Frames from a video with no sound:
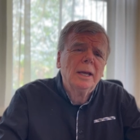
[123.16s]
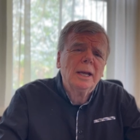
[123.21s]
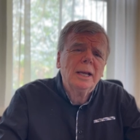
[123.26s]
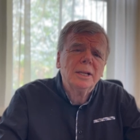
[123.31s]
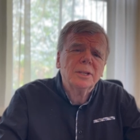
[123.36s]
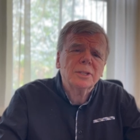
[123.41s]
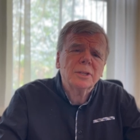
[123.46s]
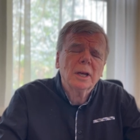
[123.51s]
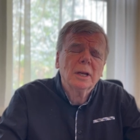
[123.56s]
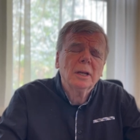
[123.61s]
He
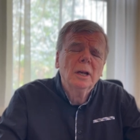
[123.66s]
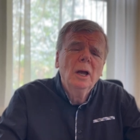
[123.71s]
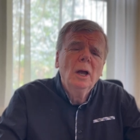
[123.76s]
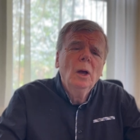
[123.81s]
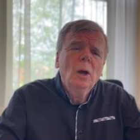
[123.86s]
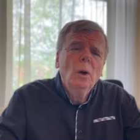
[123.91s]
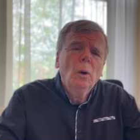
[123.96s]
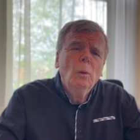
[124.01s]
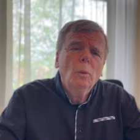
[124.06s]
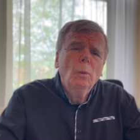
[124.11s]
said,
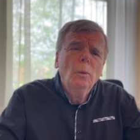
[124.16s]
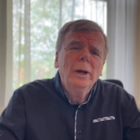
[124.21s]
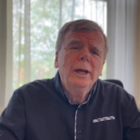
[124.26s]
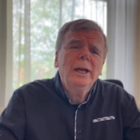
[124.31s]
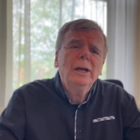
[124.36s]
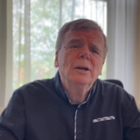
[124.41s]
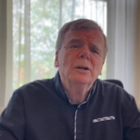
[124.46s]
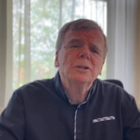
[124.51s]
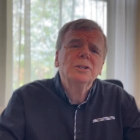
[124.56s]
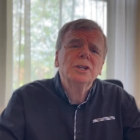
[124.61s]

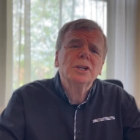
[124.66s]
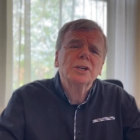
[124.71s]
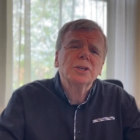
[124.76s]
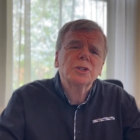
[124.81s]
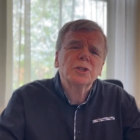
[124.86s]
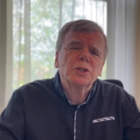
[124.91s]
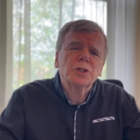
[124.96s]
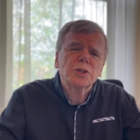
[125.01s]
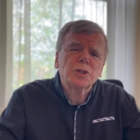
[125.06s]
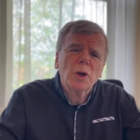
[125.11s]
We are
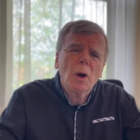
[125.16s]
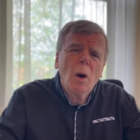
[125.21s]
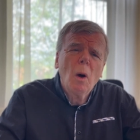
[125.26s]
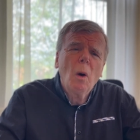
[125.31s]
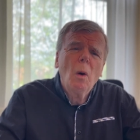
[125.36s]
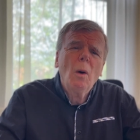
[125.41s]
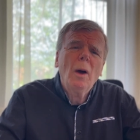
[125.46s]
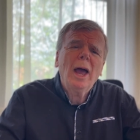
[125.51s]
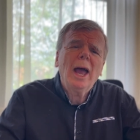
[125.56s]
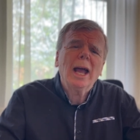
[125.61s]
just
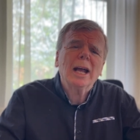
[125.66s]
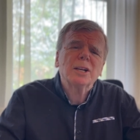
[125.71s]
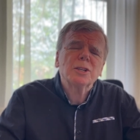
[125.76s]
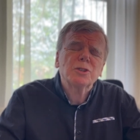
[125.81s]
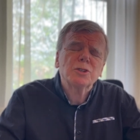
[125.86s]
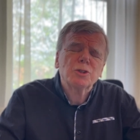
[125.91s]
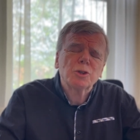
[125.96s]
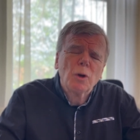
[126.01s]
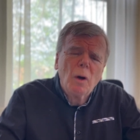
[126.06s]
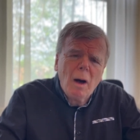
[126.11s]
so
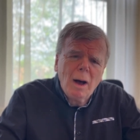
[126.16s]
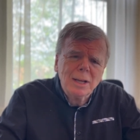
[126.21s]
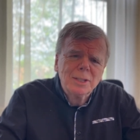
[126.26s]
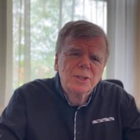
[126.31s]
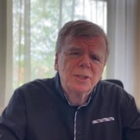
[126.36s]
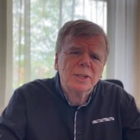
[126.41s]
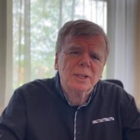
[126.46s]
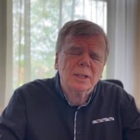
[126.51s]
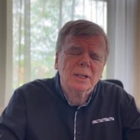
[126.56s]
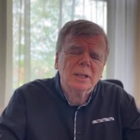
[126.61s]

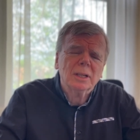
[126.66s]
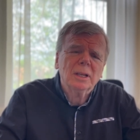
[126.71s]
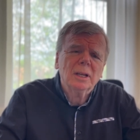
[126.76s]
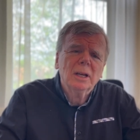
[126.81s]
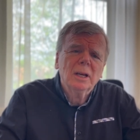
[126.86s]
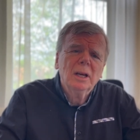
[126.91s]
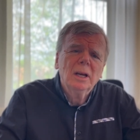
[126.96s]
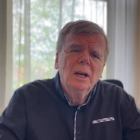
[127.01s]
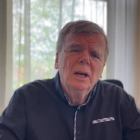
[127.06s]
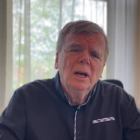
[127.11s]
exhausted.
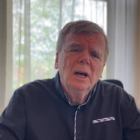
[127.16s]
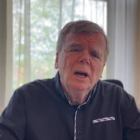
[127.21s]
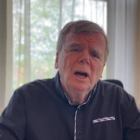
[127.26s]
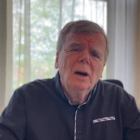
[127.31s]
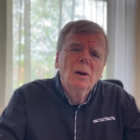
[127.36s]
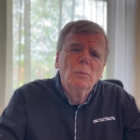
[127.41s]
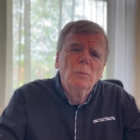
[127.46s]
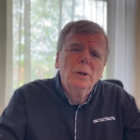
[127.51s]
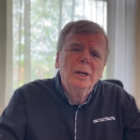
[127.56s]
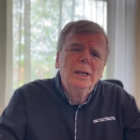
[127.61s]

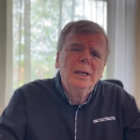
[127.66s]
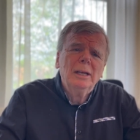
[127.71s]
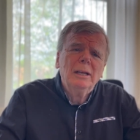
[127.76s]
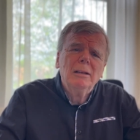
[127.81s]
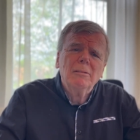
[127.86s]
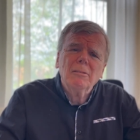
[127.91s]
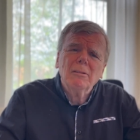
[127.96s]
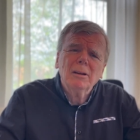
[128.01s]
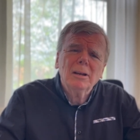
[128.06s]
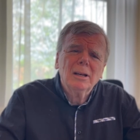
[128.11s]

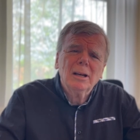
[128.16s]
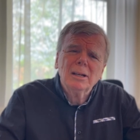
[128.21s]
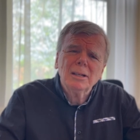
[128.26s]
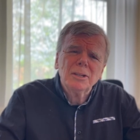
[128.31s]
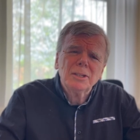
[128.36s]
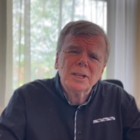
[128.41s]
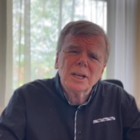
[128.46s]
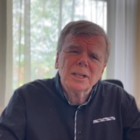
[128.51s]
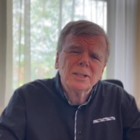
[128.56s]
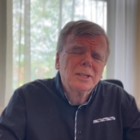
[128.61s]
We uh,
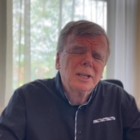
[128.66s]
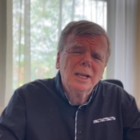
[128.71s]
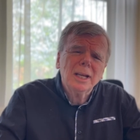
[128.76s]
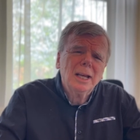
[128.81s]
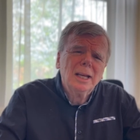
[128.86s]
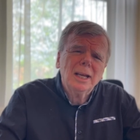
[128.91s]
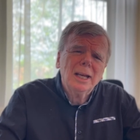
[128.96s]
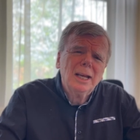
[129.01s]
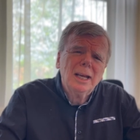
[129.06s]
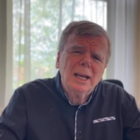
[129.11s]
just,
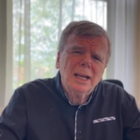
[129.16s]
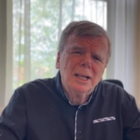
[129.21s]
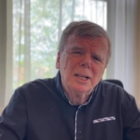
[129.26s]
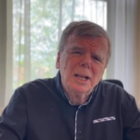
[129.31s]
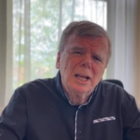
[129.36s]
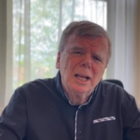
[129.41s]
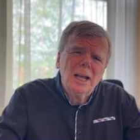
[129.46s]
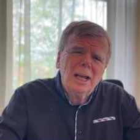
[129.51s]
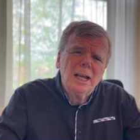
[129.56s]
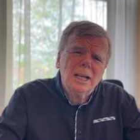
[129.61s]
it, it,
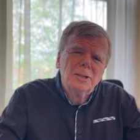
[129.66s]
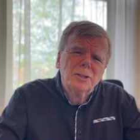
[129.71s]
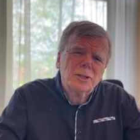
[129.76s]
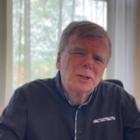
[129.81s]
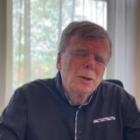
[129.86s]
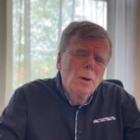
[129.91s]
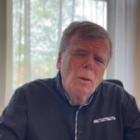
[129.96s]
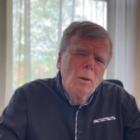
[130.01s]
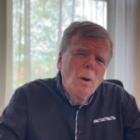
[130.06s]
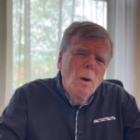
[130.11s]
it, it's
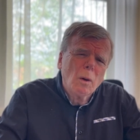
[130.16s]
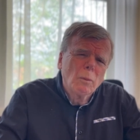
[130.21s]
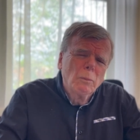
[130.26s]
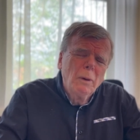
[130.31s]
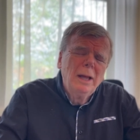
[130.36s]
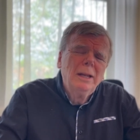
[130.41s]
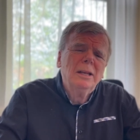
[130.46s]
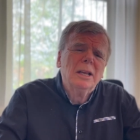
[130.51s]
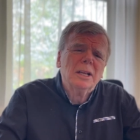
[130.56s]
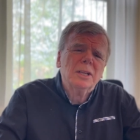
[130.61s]
so
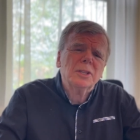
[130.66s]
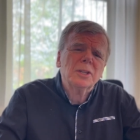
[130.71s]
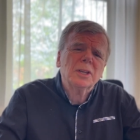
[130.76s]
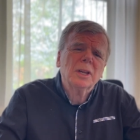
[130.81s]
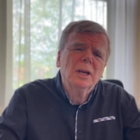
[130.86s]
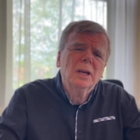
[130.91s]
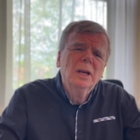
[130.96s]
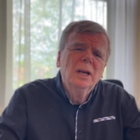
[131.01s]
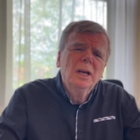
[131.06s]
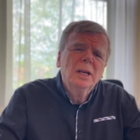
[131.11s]
horrendous
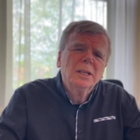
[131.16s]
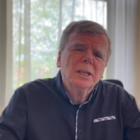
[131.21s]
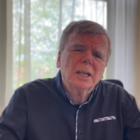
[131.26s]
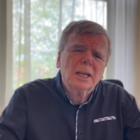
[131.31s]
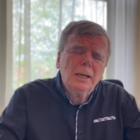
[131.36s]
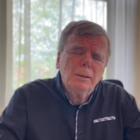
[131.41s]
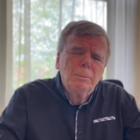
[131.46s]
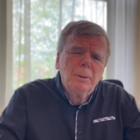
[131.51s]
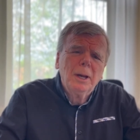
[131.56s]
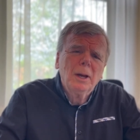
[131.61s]
to, to
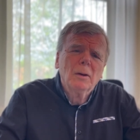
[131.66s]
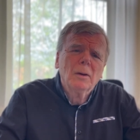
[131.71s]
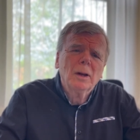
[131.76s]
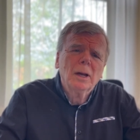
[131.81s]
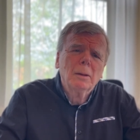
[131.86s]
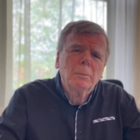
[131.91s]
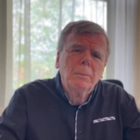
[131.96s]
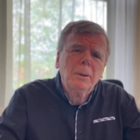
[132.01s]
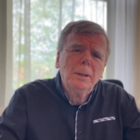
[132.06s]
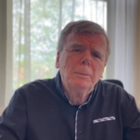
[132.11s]
keep
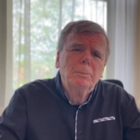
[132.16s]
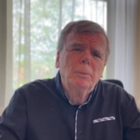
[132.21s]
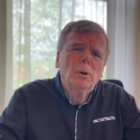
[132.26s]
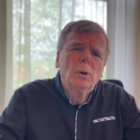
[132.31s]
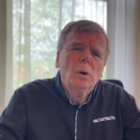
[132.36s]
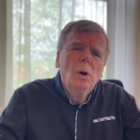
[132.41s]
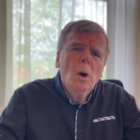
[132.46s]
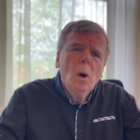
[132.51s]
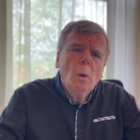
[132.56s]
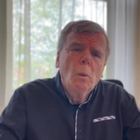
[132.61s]
hearing
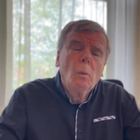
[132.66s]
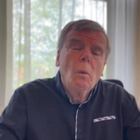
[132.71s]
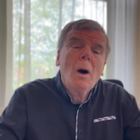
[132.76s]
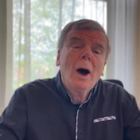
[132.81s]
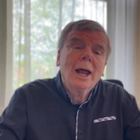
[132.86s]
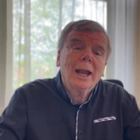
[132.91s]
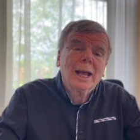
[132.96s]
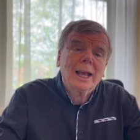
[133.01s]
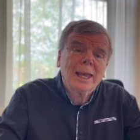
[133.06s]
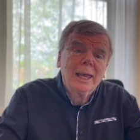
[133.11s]
people
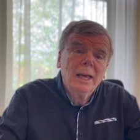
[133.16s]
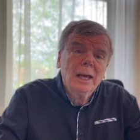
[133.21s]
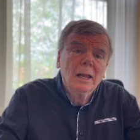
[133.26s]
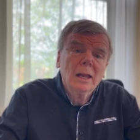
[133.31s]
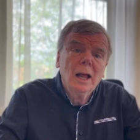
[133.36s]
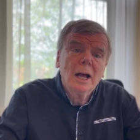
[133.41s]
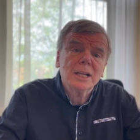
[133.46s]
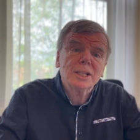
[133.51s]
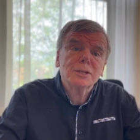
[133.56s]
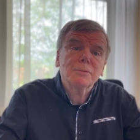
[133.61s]
want to kill
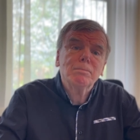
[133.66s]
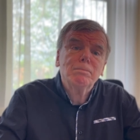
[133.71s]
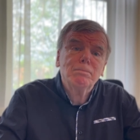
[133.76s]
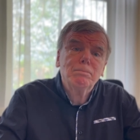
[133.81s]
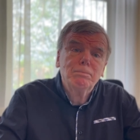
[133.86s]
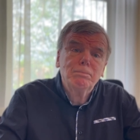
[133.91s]
us